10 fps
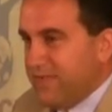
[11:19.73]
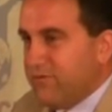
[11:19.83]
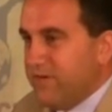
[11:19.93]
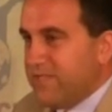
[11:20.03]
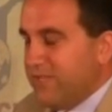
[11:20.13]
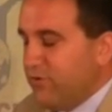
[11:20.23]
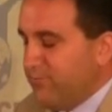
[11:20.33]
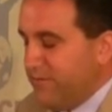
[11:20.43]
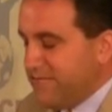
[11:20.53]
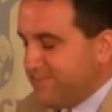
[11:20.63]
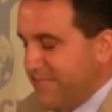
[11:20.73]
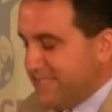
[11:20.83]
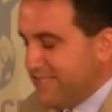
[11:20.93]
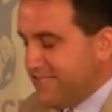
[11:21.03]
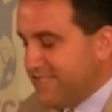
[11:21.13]
According to the European
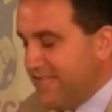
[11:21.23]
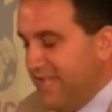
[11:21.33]
Space Agency,